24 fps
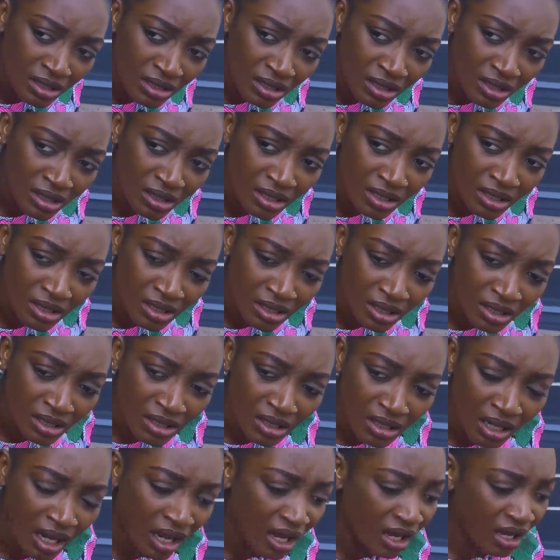run,
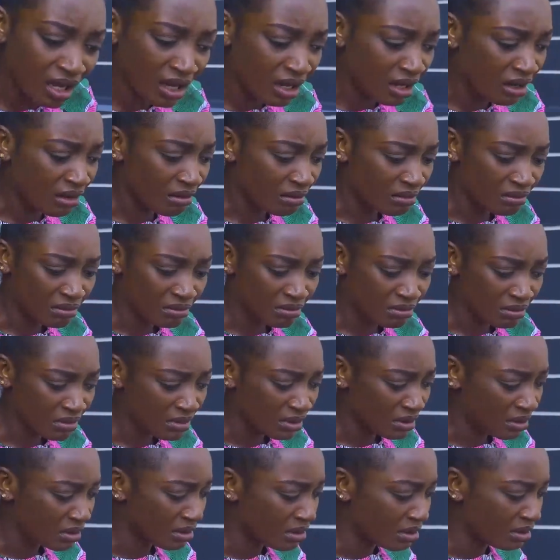and leave this job.
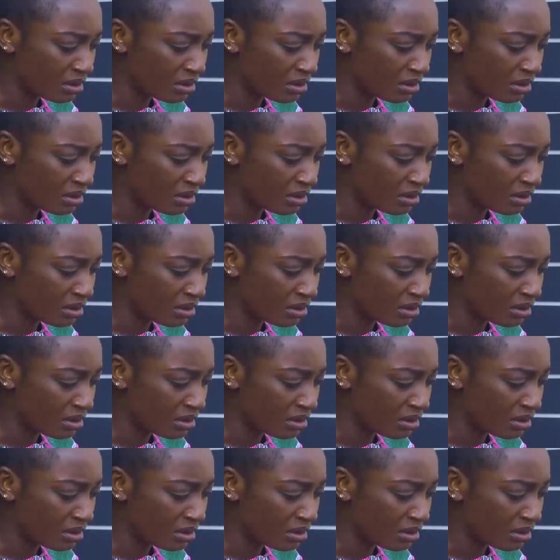